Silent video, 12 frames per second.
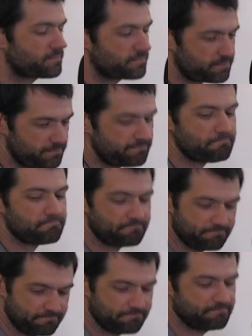
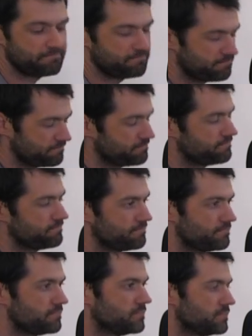
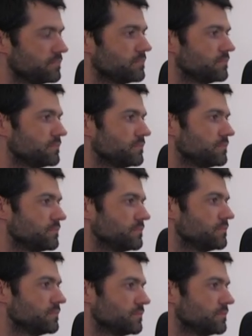
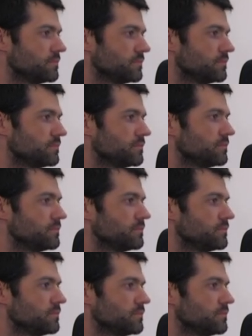
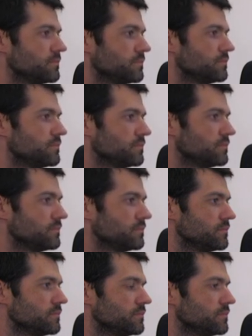
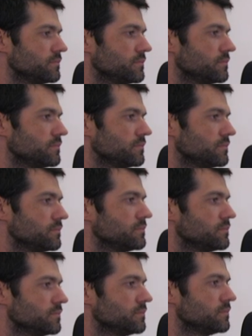
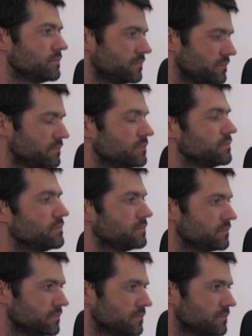The person shown says nothing.